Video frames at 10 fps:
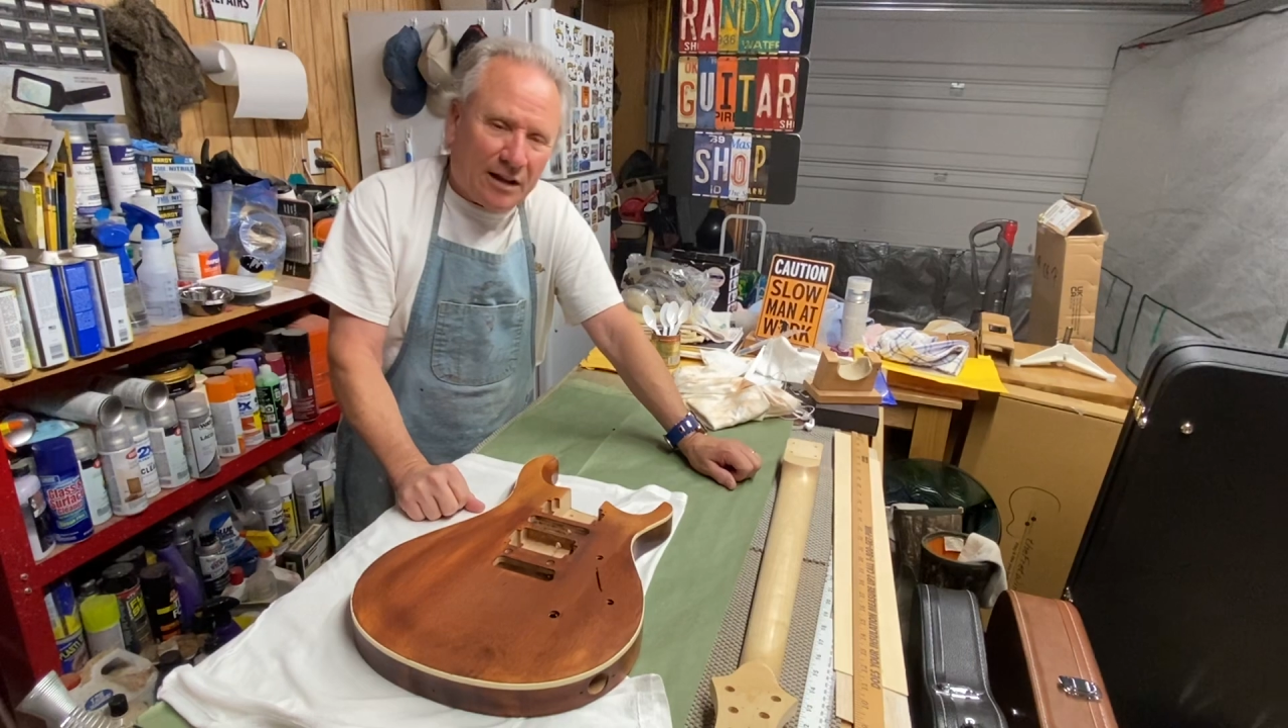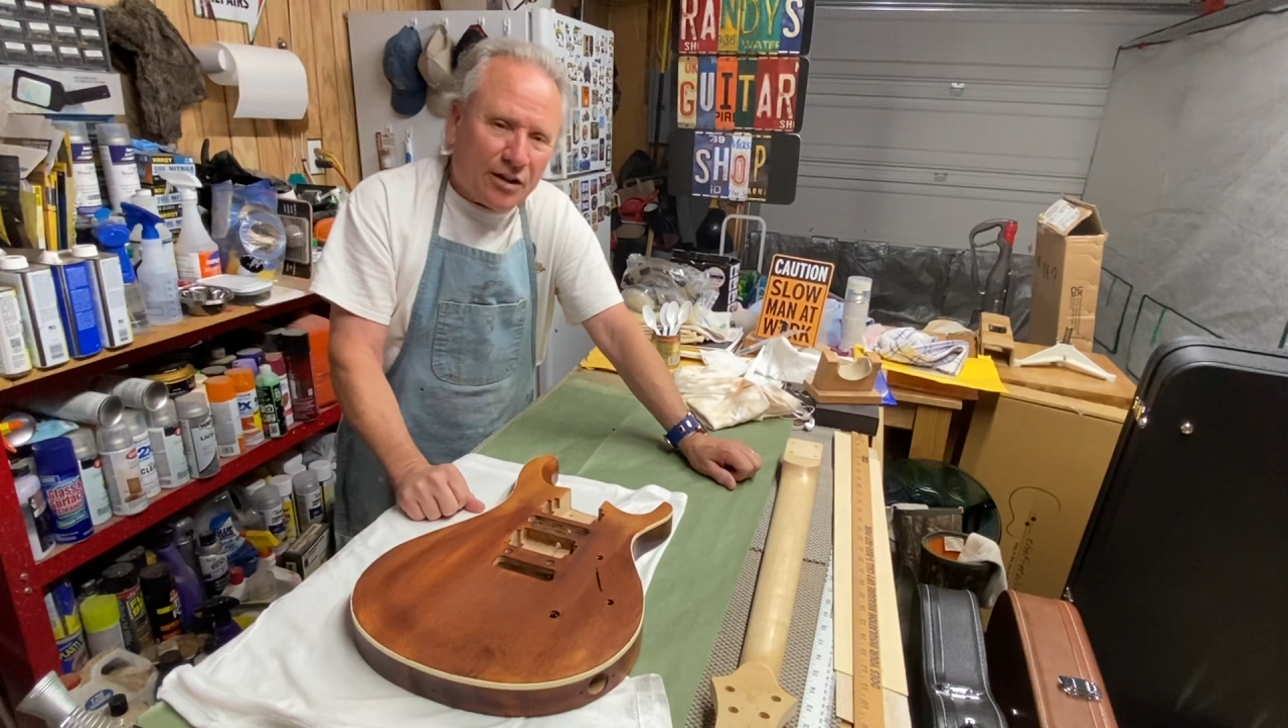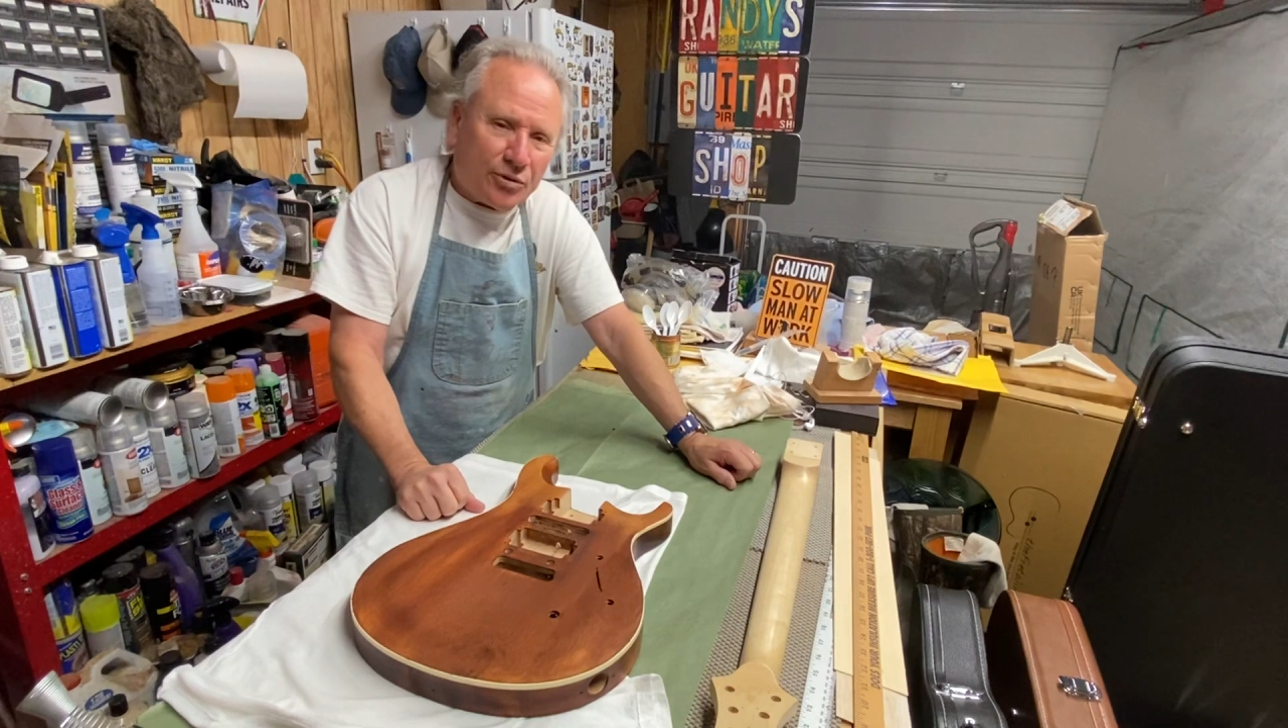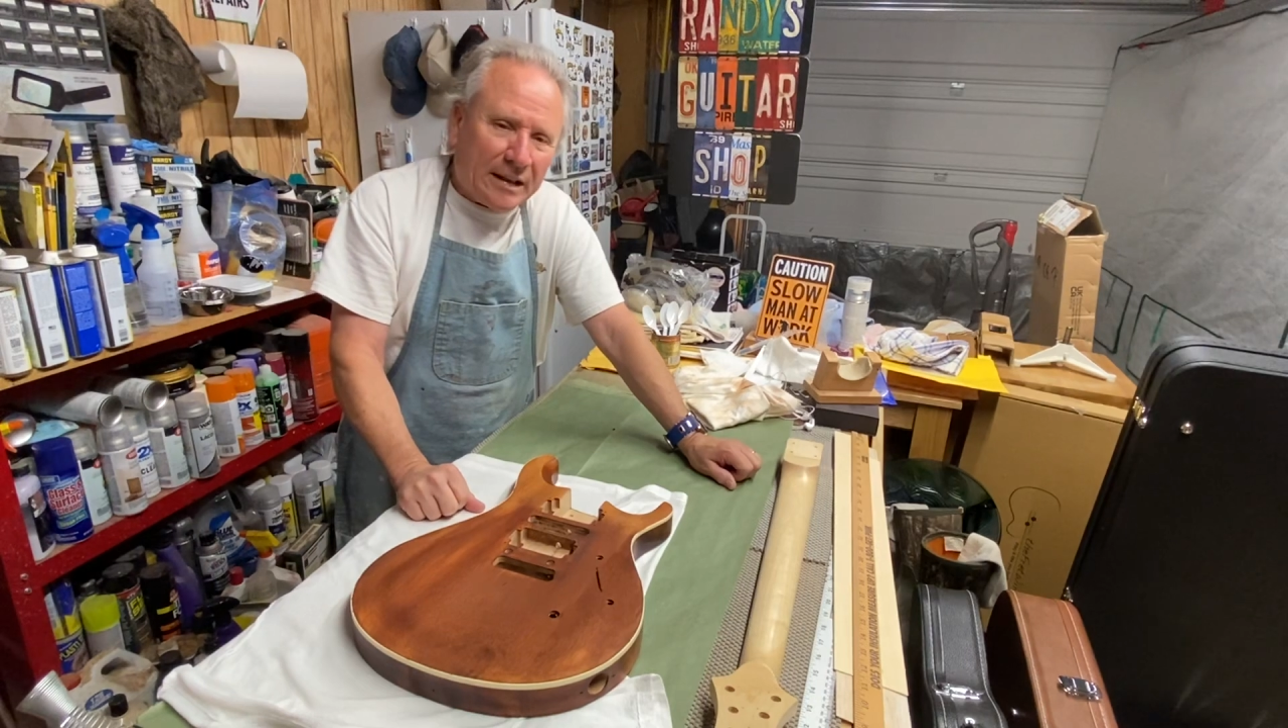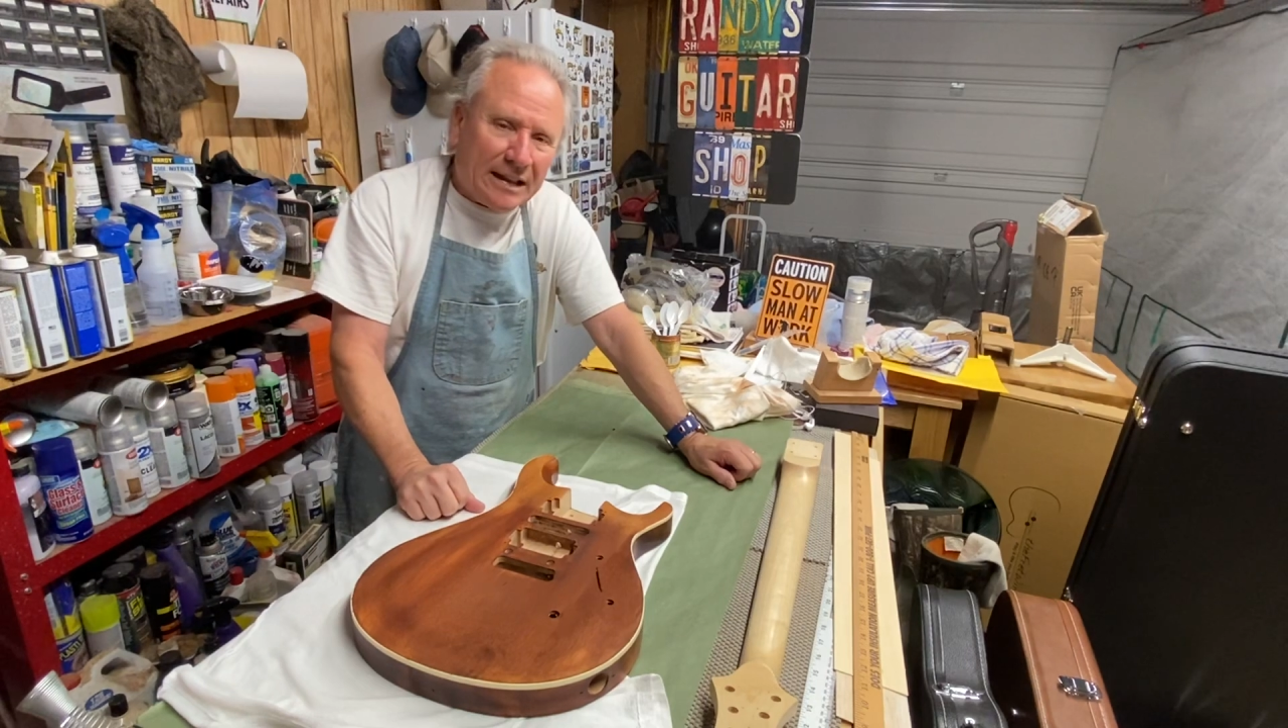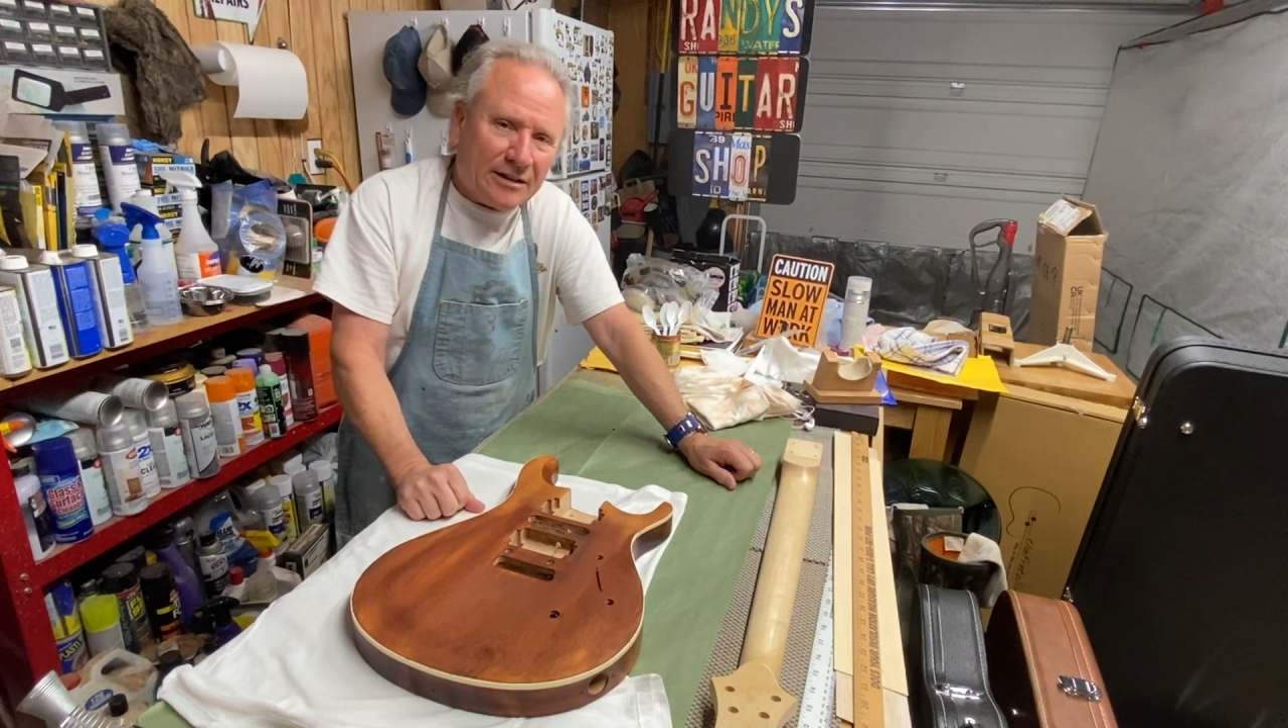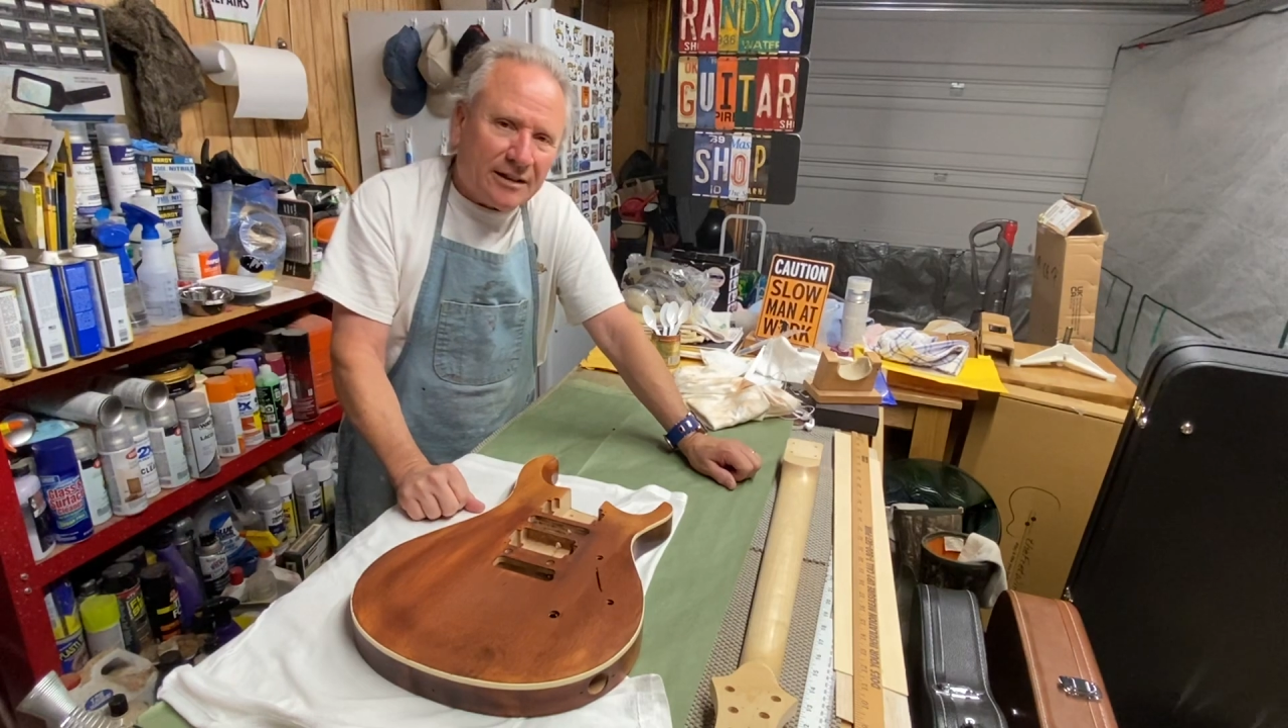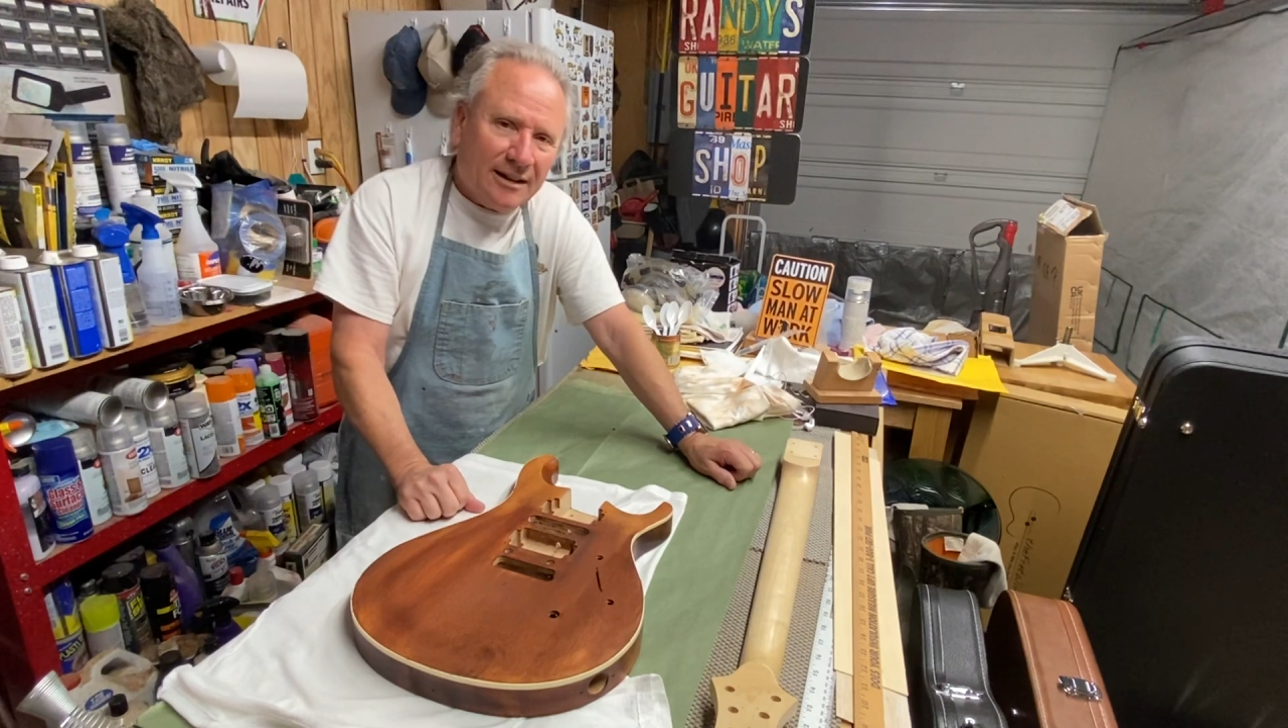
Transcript: country it is.